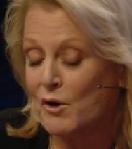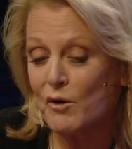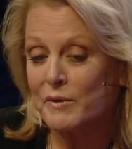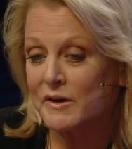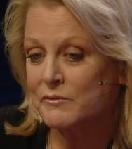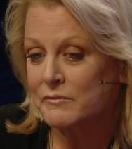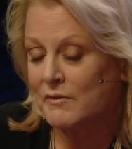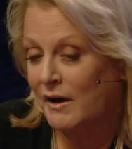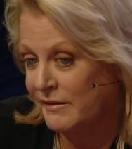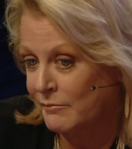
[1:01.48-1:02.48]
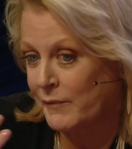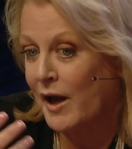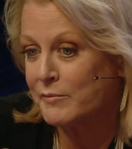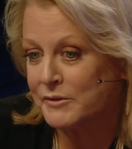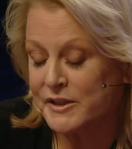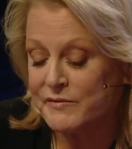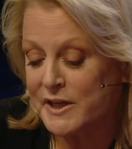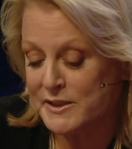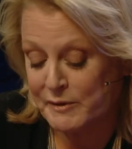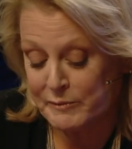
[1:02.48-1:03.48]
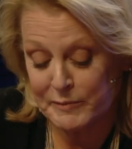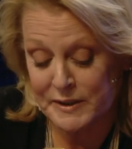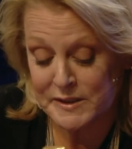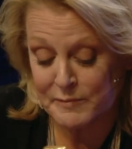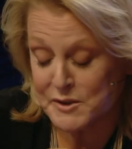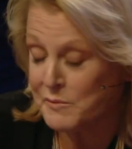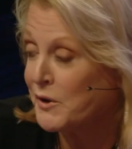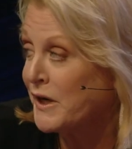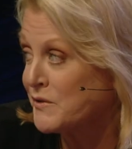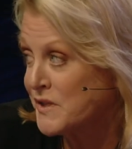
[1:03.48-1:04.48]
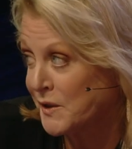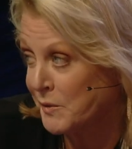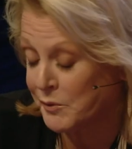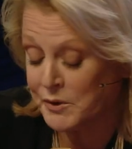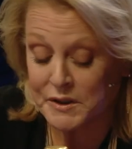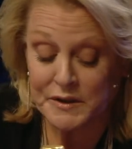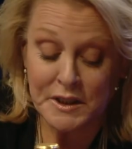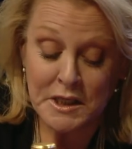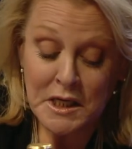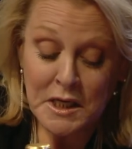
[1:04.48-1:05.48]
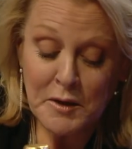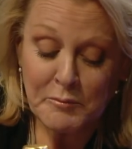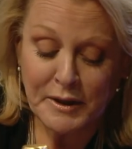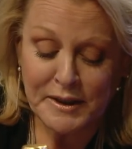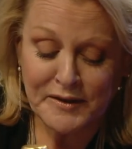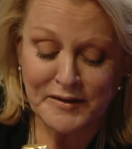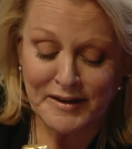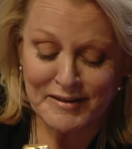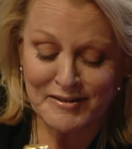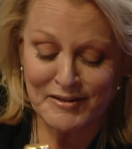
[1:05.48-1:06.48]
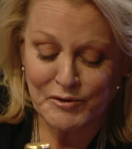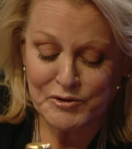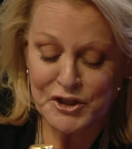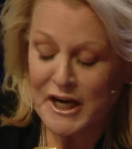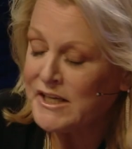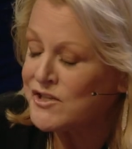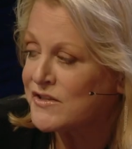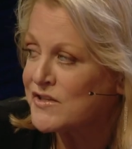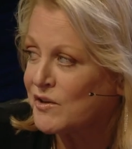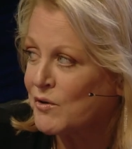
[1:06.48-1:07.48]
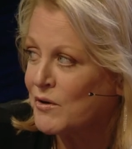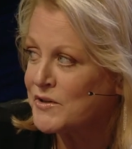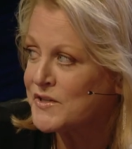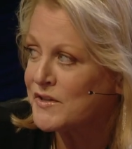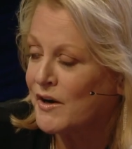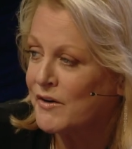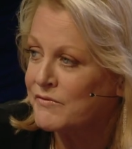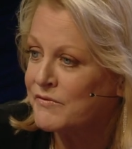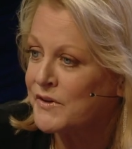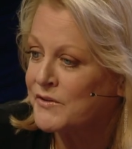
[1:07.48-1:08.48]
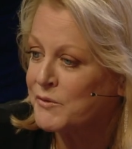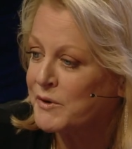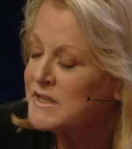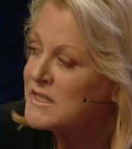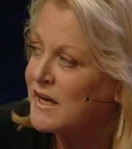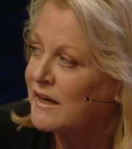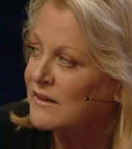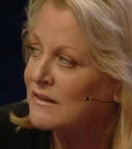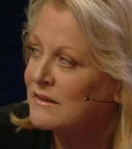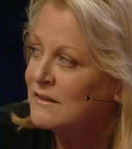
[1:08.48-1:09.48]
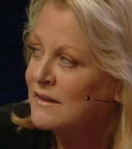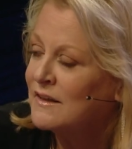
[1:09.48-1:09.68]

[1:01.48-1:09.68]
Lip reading: moment, I believe, and that's maybe because I'm a soprano singing Brünnhilde, but that, you know, changes the course of the ring cycle.